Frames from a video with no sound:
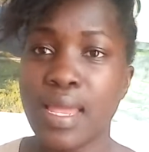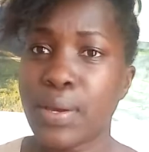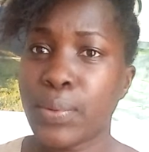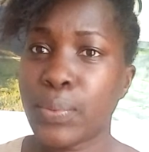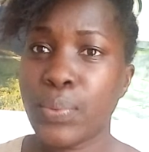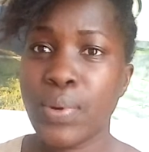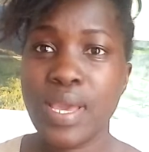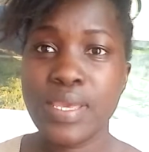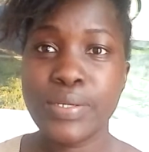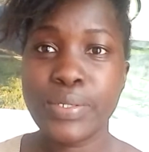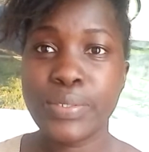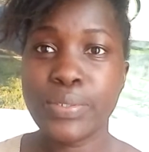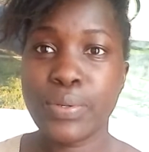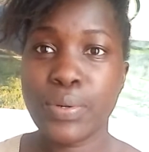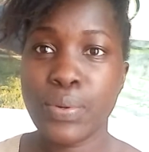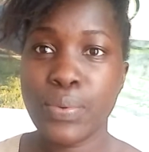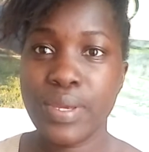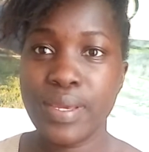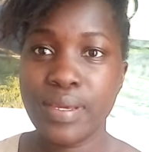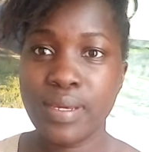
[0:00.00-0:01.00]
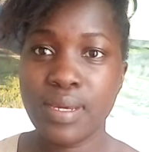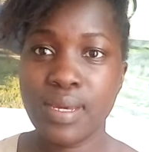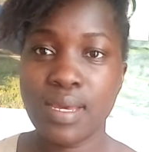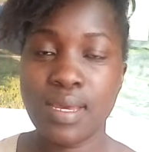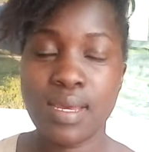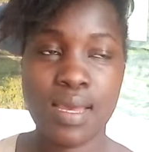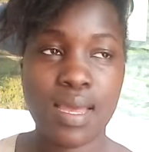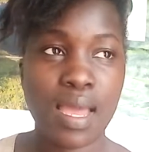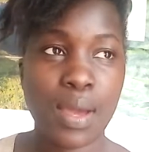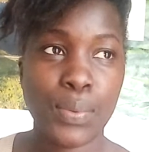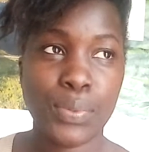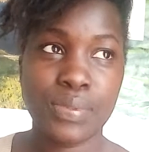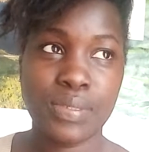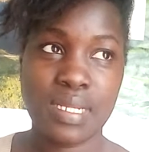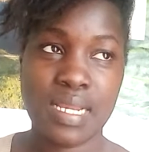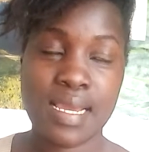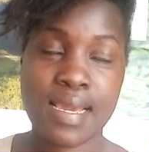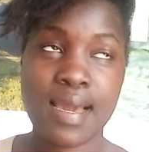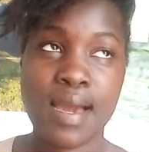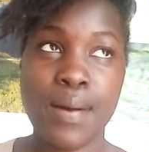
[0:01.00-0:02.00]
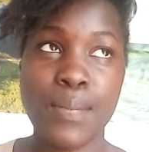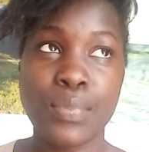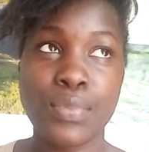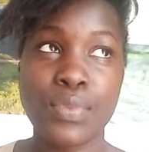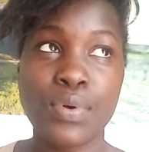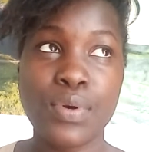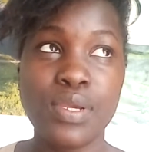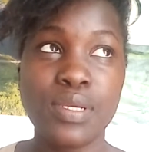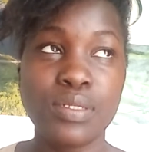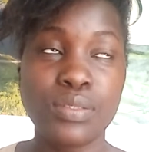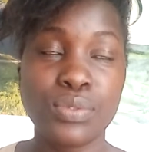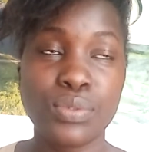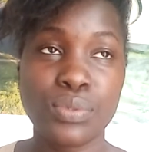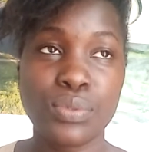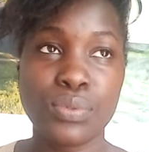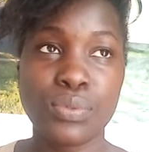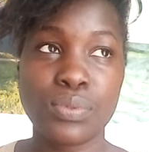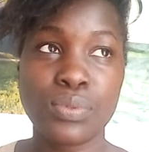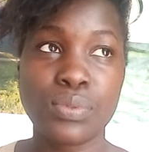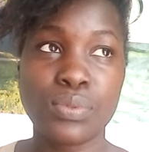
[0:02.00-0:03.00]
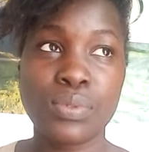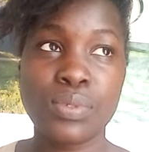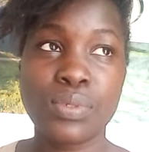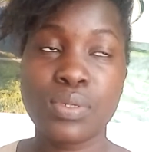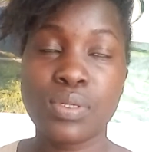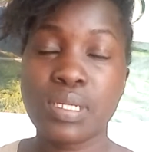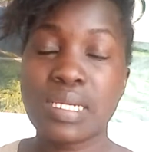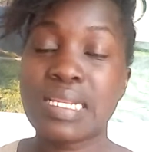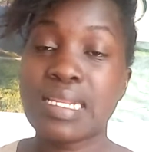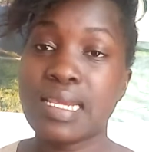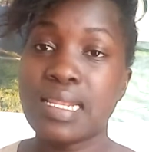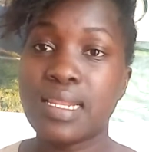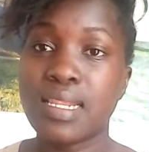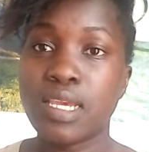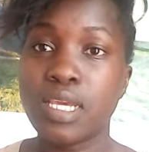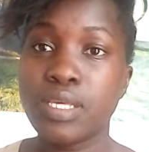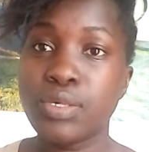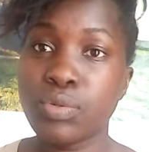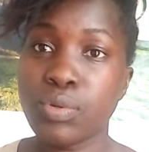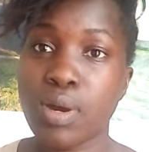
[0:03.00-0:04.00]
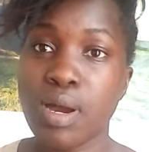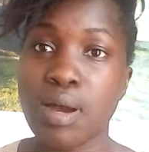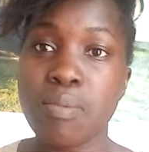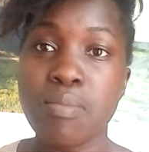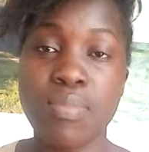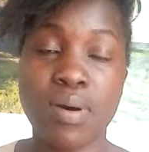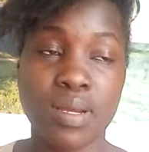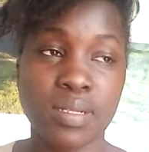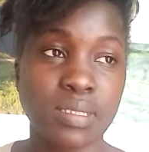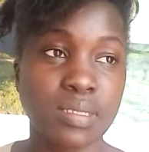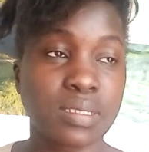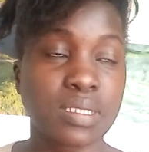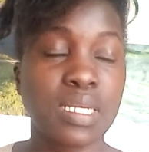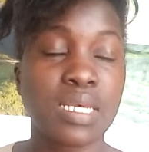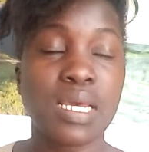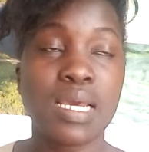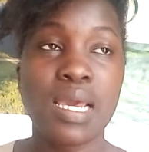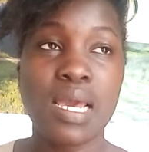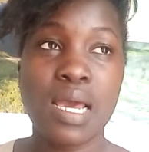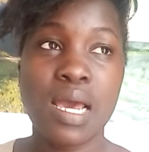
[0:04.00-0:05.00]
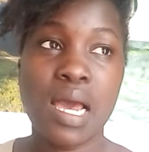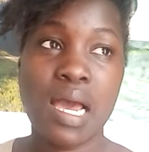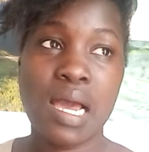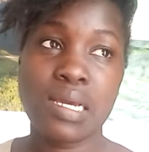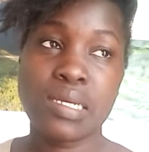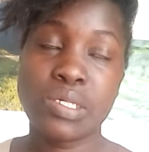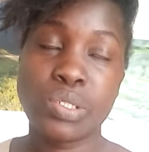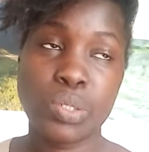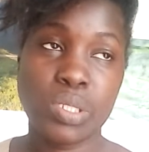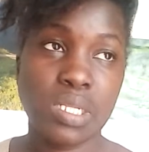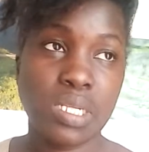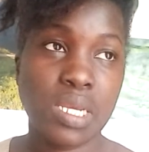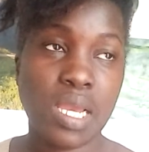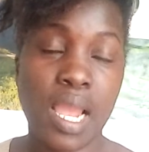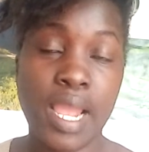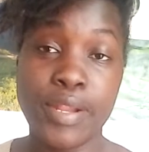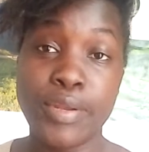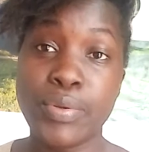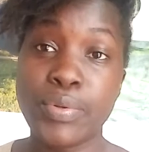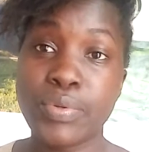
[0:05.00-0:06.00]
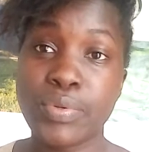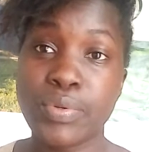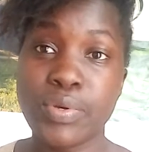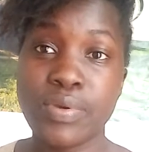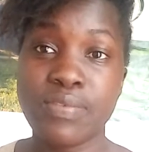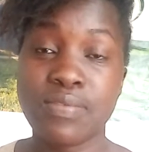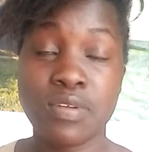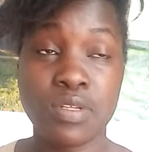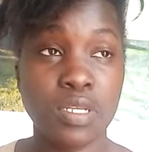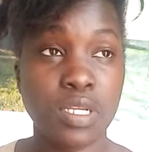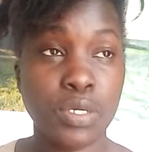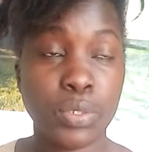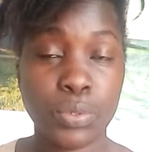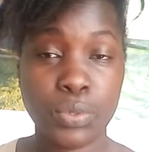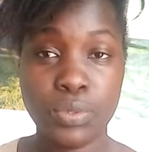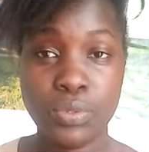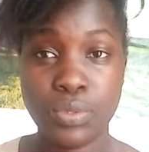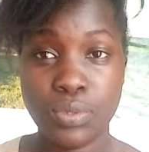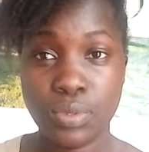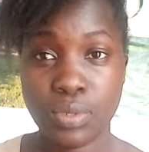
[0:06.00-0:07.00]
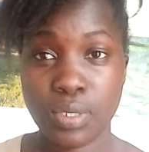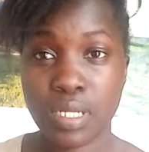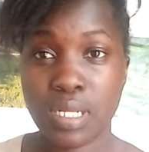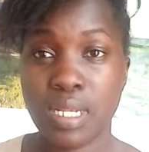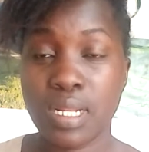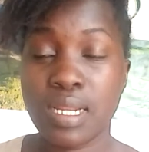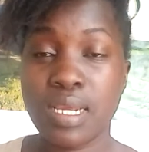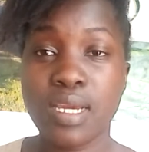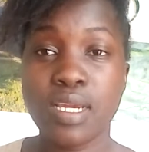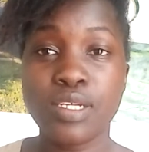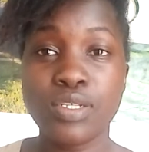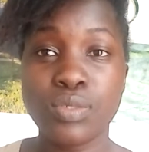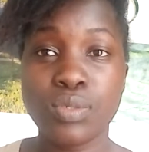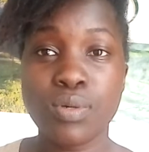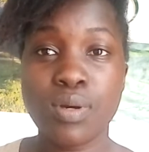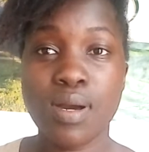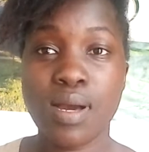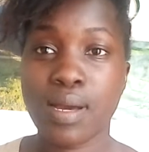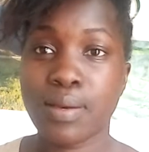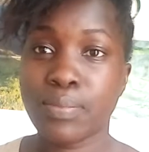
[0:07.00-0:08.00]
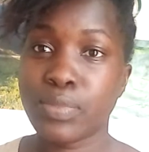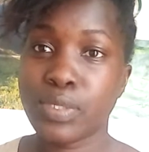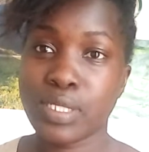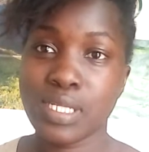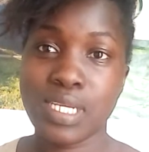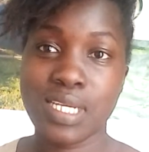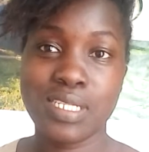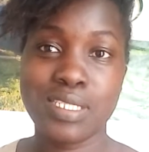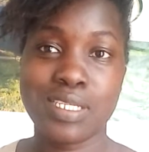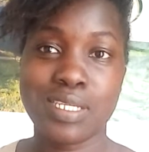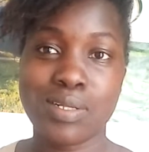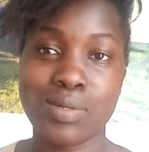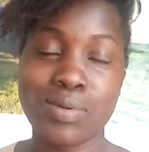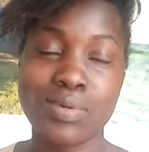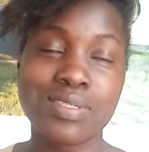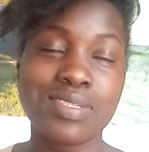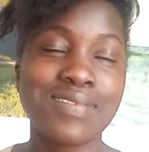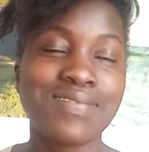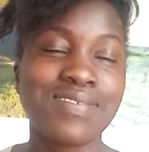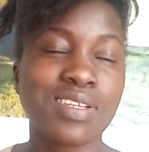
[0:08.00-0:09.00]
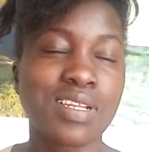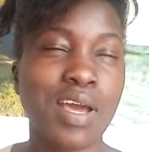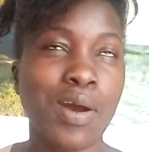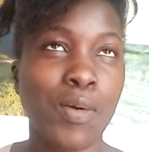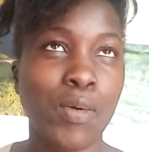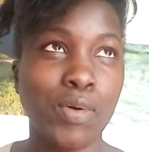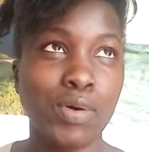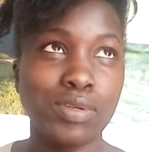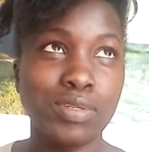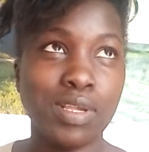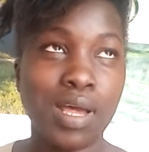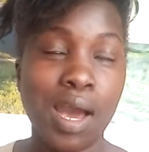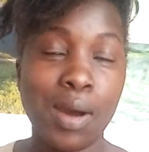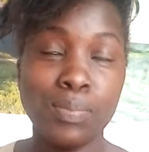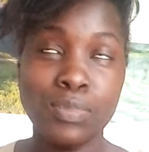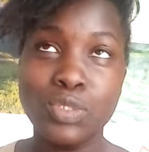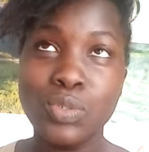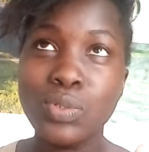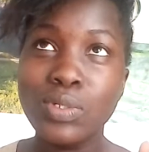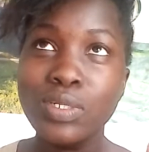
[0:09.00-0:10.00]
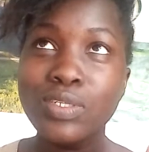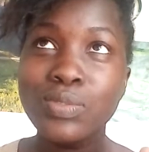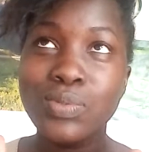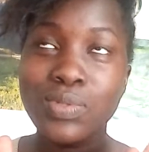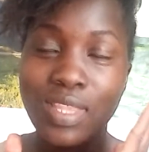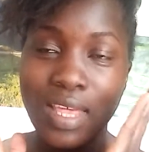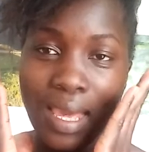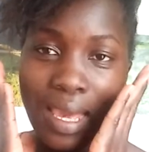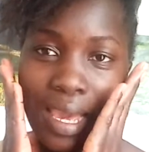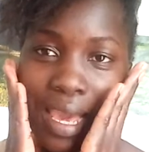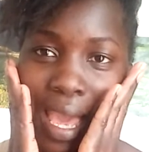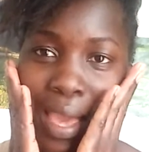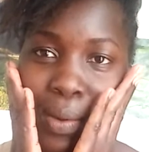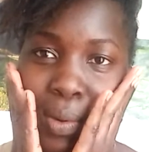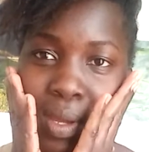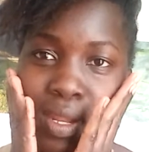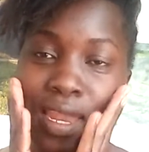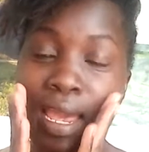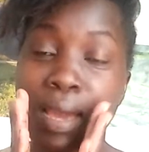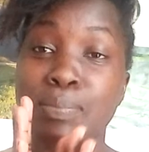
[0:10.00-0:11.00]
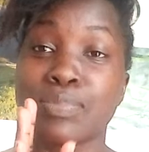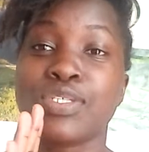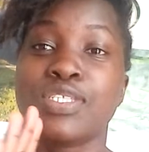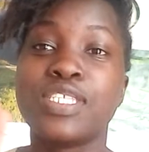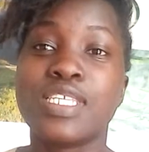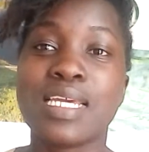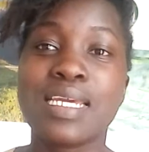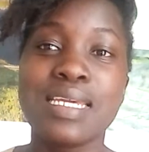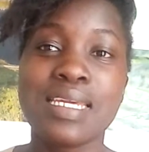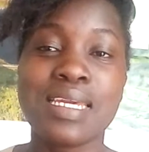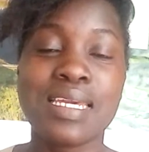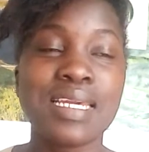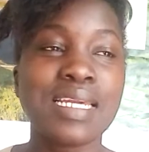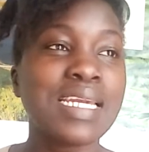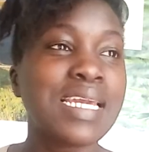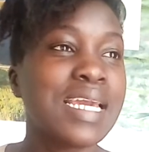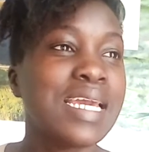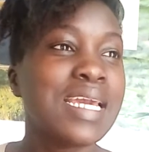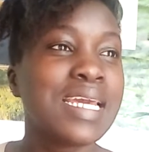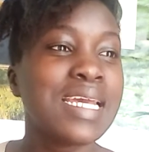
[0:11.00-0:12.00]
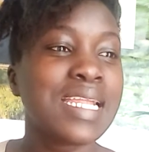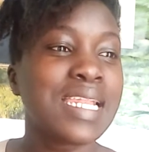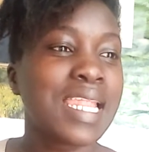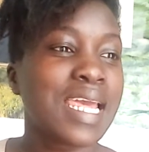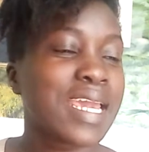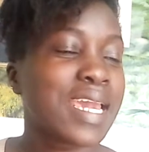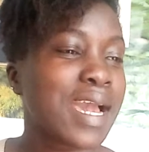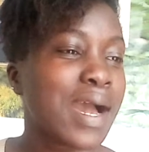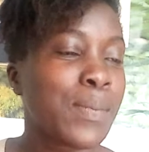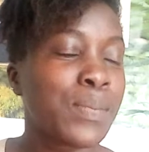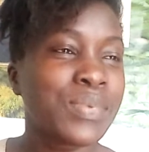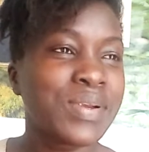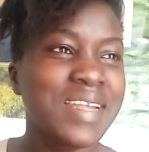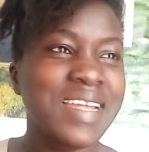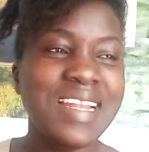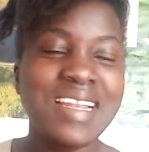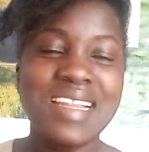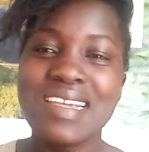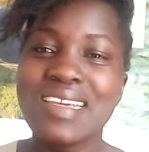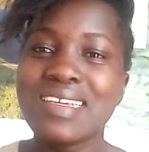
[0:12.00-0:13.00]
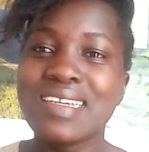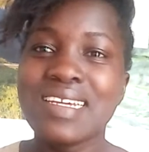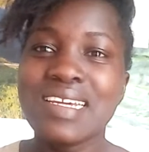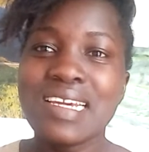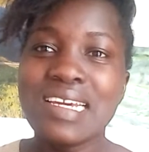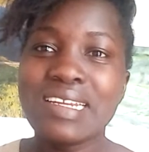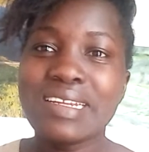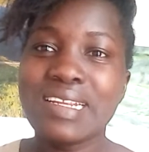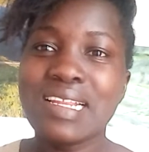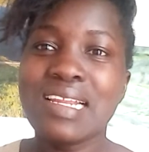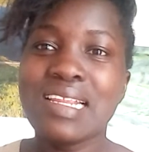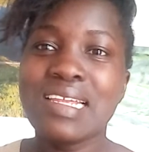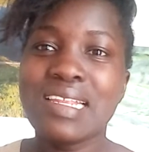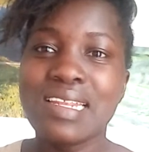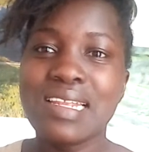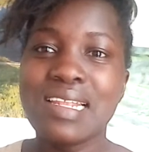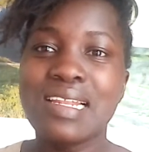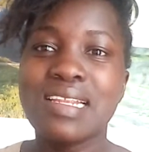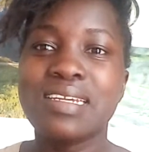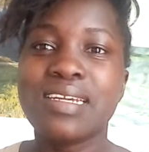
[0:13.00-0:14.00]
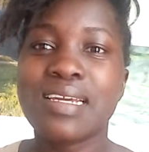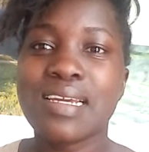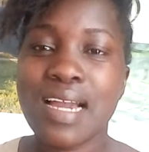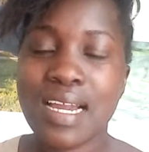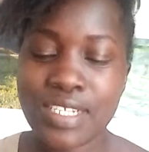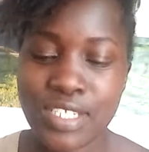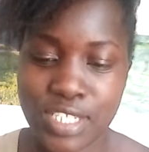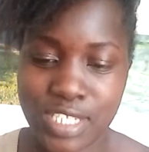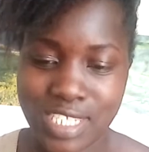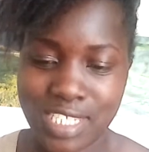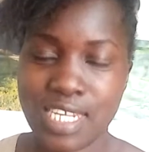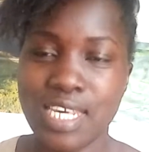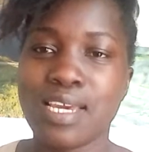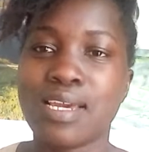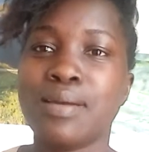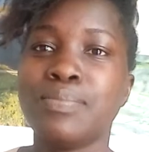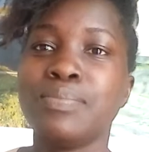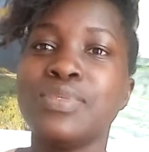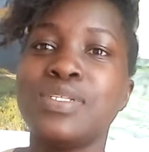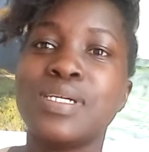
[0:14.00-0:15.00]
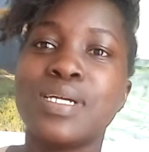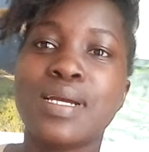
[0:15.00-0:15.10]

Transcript: Where are you going? I was like, I'm going to Cleleshwa, but actually I don't know even the route to Cleleshwa. I've been getting lost. Even I'm talking to the guy when I'm shaking, like I'm really ashamed.